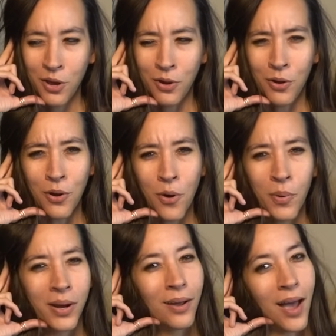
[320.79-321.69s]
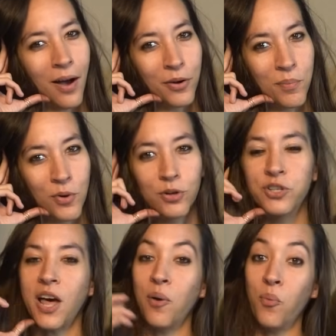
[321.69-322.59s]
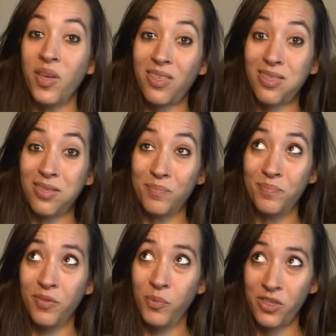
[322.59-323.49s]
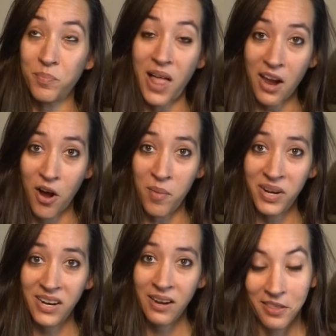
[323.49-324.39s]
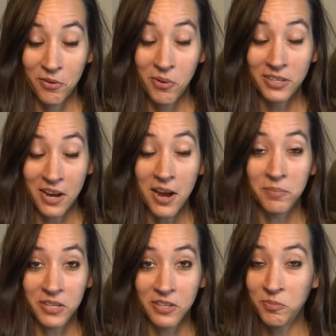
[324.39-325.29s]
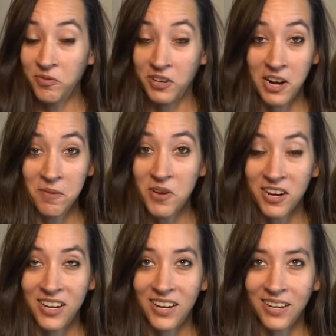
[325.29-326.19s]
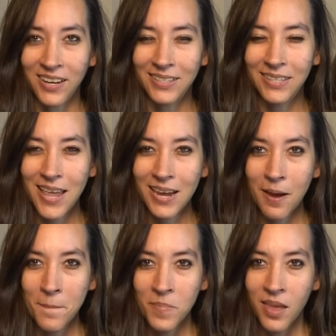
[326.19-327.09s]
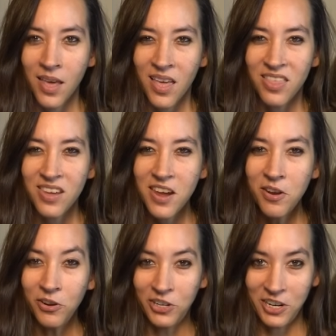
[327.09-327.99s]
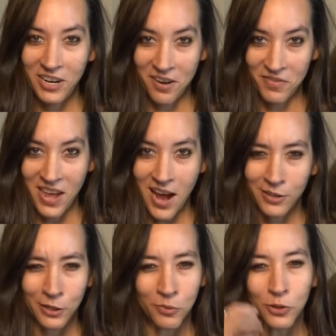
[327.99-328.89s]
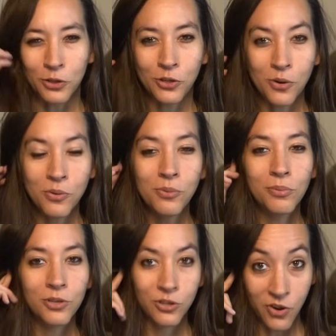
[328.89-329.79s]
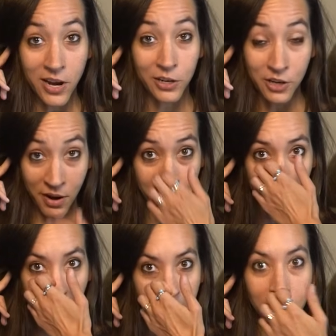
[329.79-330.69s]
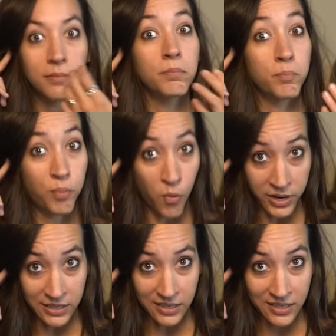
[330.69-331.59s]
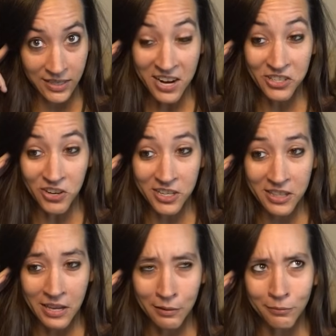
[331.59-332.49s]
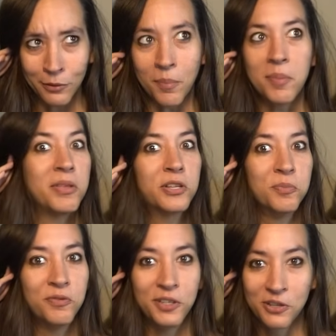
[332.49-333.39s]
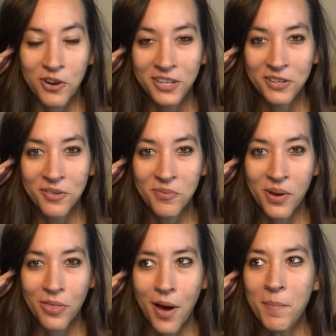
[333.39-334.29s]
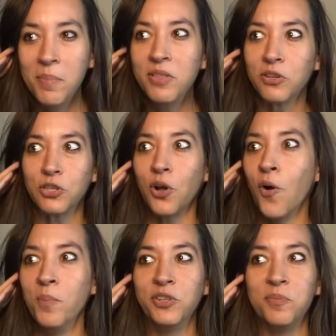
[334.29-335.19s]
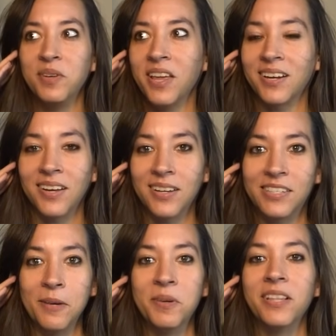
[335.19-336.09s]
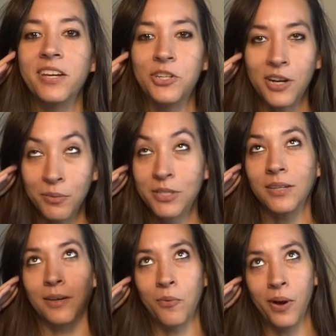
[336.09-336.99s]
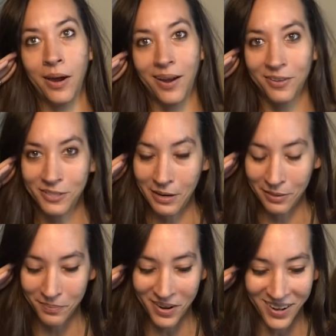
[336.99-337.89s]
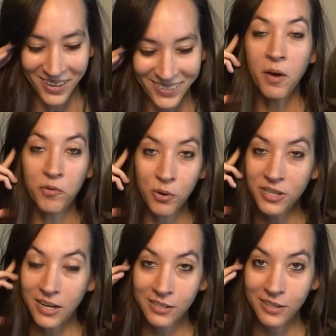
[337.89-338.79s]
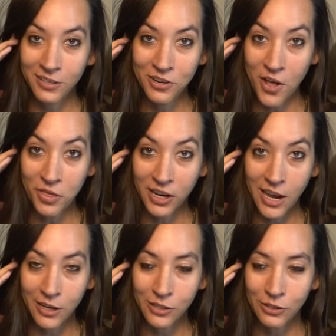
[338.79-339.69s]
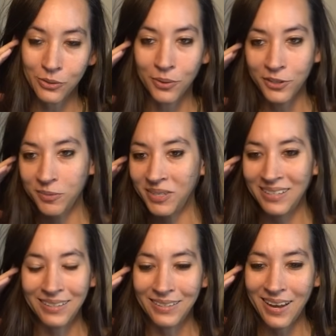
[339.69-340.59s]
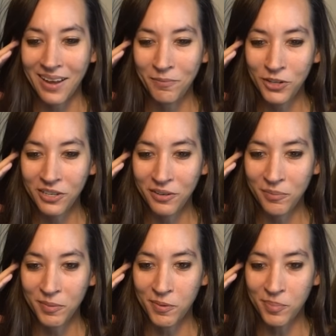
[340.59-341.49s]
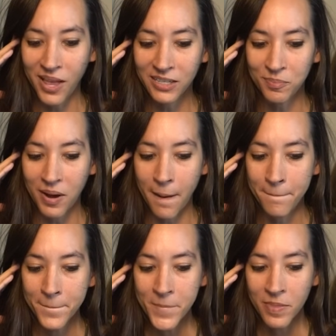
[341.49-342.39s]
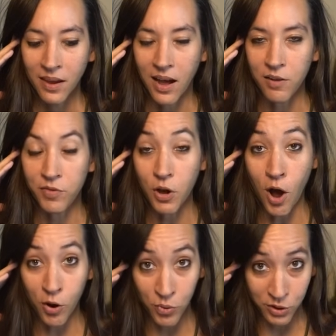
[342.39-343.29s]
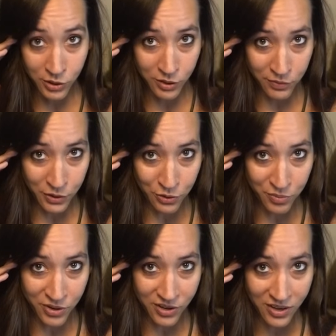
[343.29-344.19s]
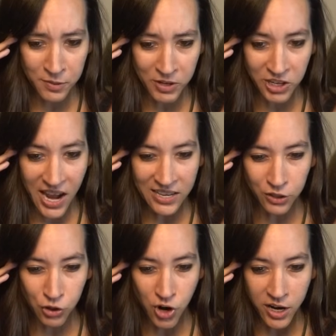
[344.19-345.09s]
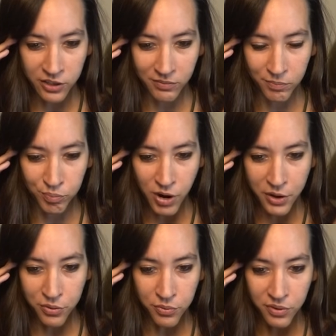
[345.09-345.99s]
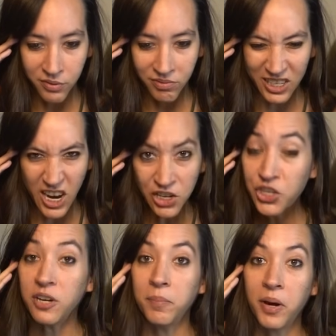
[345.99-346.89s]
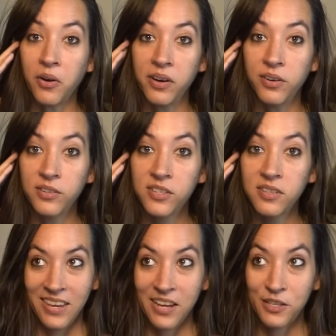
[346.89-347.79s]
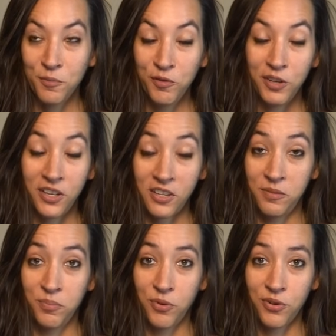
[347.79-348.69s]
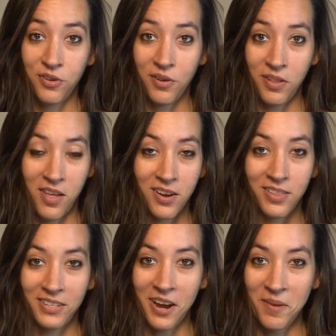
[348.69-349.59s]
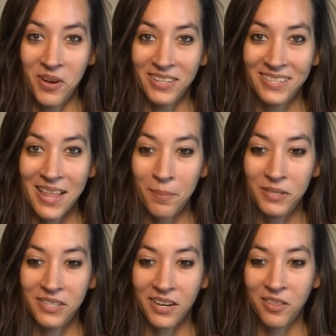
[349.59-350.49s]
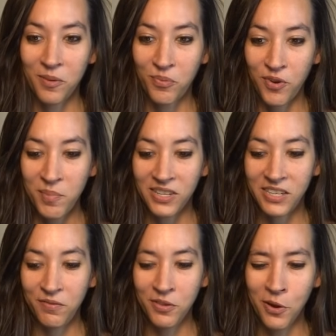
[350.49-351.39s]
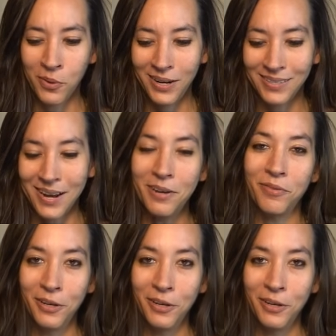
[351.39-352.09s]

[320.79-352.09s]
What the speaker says: knowing how to merge that with the black comedy. There were times in this movie, and I am not kidding, it's like the energy of the acting was so strange and very pointed. I started to think, you know, maybe this movie is crazier than we thought. Maybe this is all meant to be like a simulation. I was thinking way outside the box. Of course, that is not the case. And so ultimately, yeah, I'm just a little bit perplexed by kind of the awkwardness of the humor, especially as it's trying to break through the tension barriers. Yes, the movie does border a lot of the time on slapstick. The premise, even though it is kind of